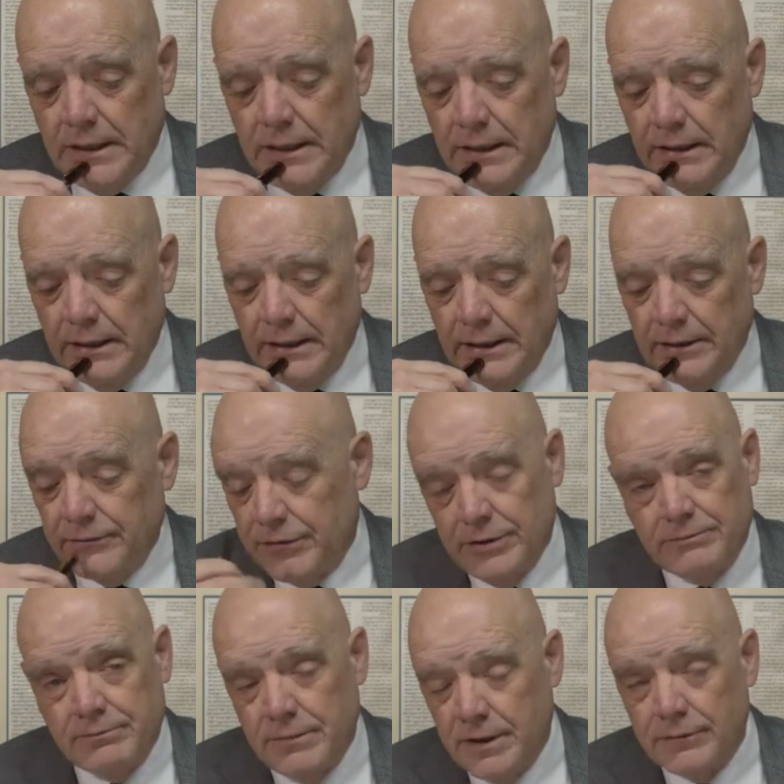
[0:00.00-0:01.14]
uh, of
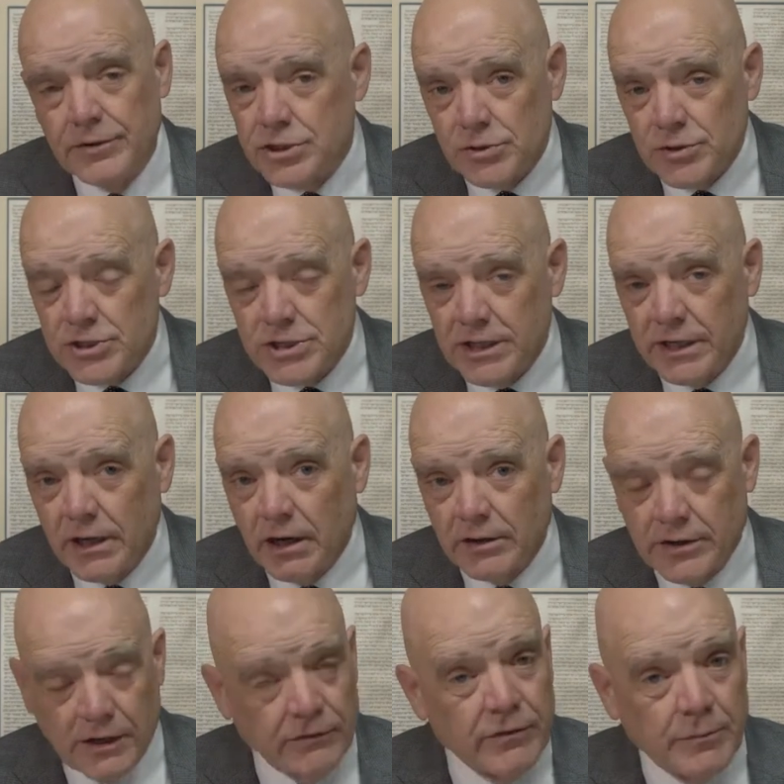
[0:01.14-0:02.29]
the of the Jewish synagogue
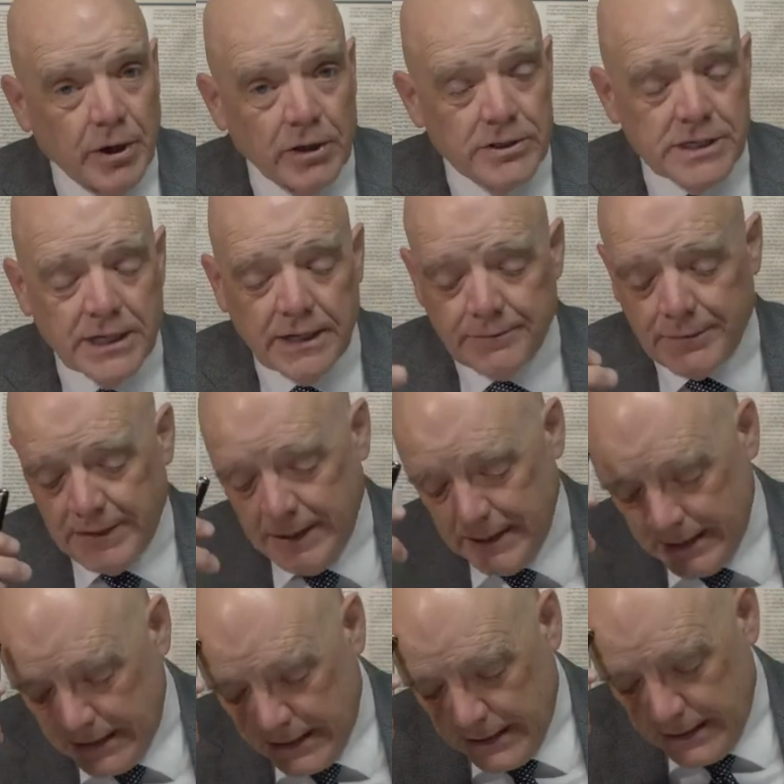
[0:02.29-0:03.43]
there from Paul's day,
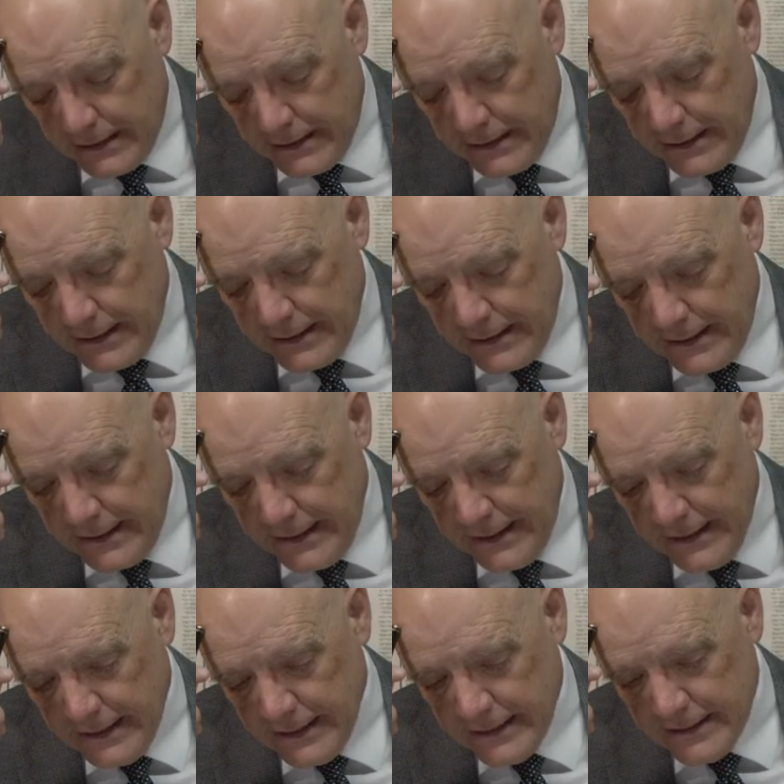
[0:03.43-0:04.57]

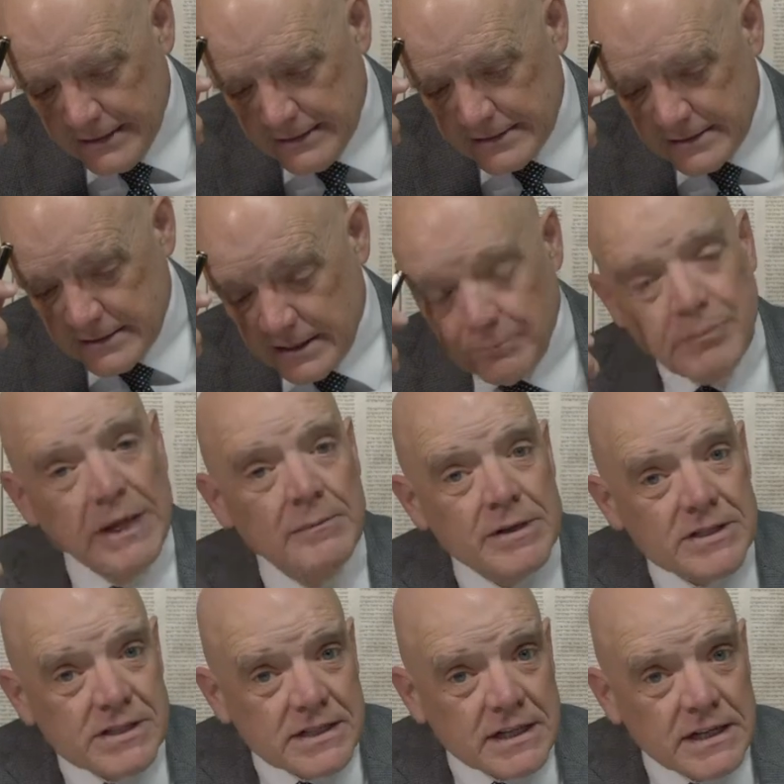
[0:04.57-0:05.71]
and the bema
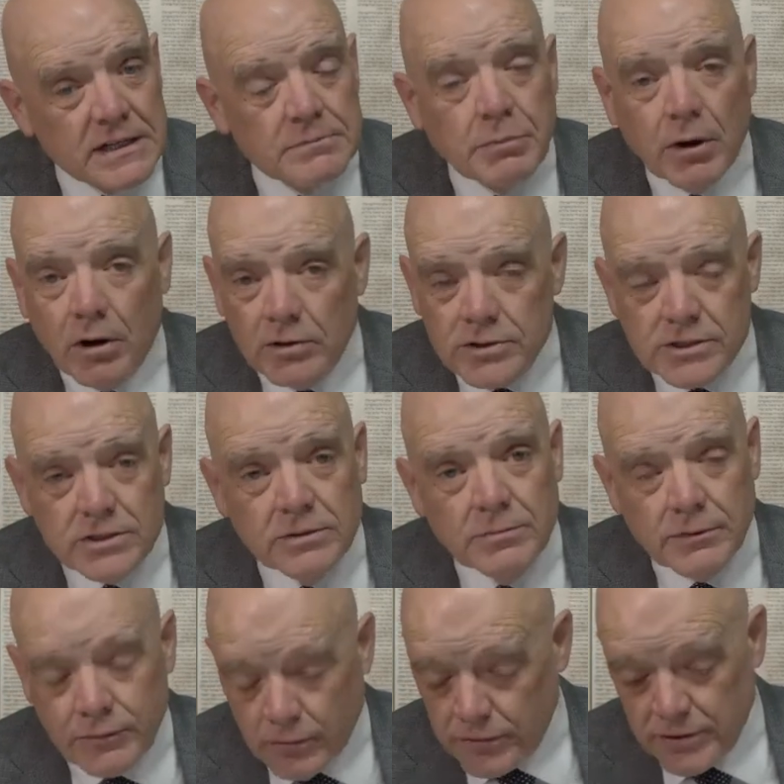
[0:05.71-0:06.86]
seat Paul stood
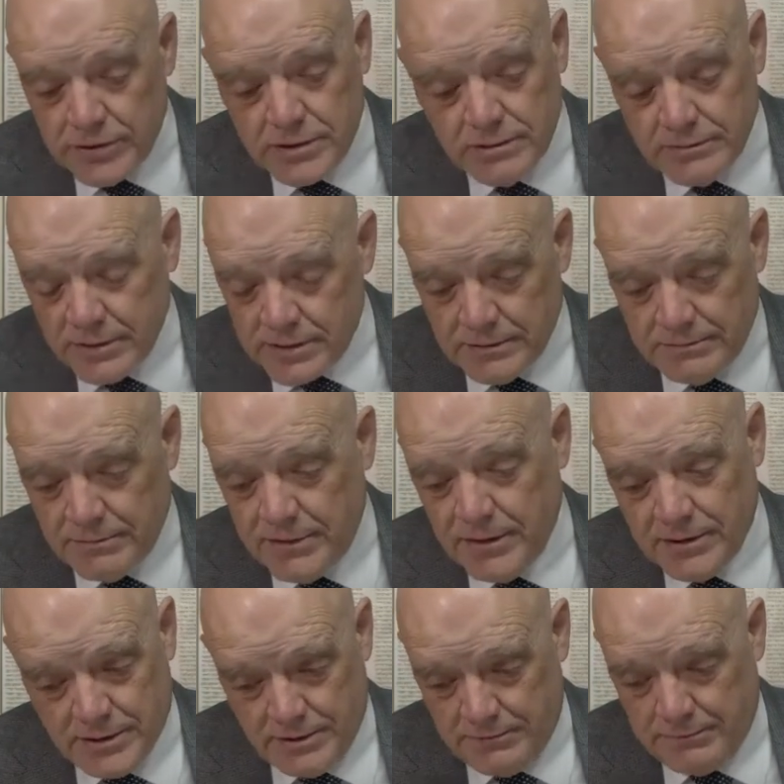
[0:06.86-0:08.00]
before. There's a there's a
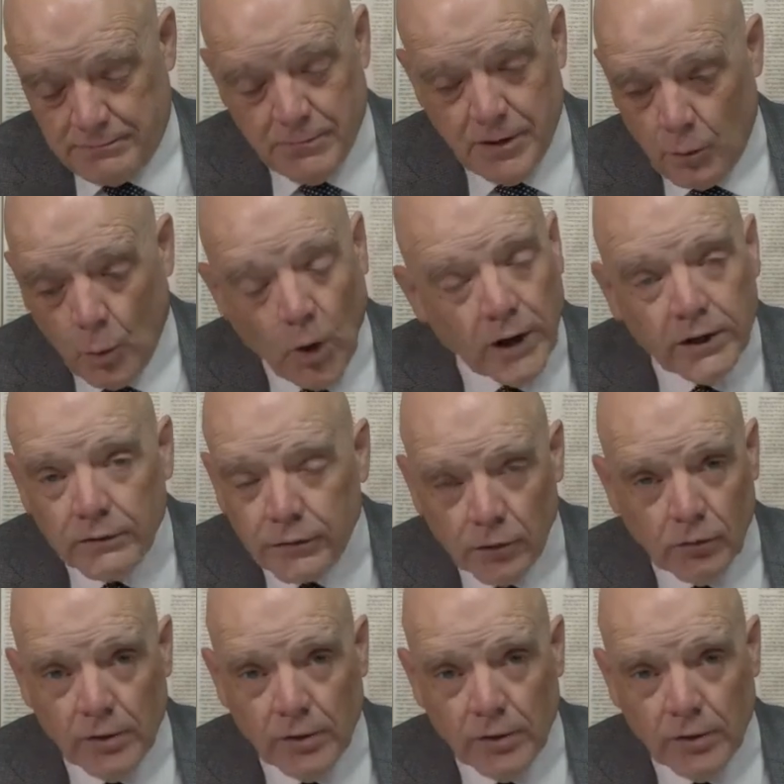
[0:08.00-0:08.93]
there's a, a wonderful